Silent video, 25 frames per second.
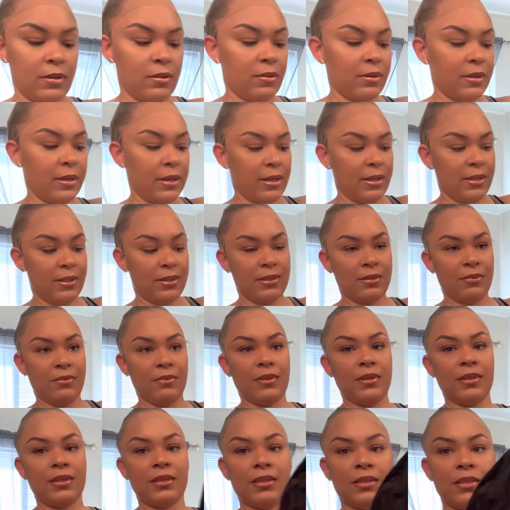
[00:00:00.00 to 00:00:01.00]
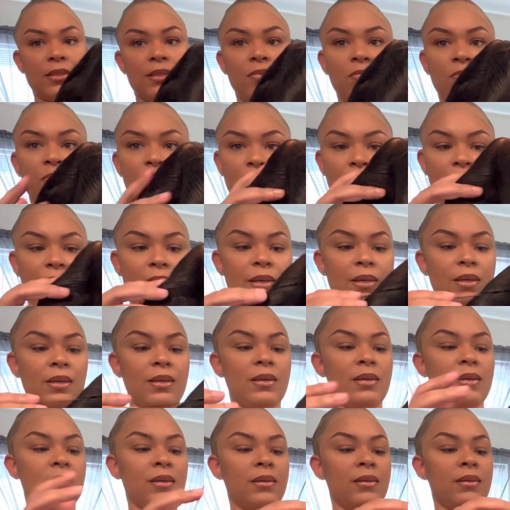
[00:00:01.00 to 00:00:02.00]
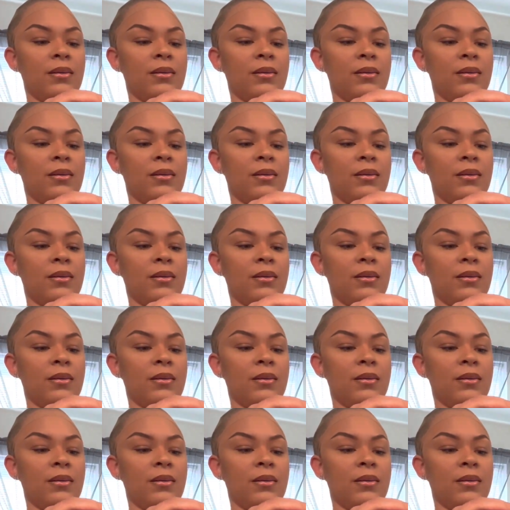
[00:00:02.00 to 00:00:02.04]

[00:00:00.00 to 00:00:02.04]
Okay, so this is the wig.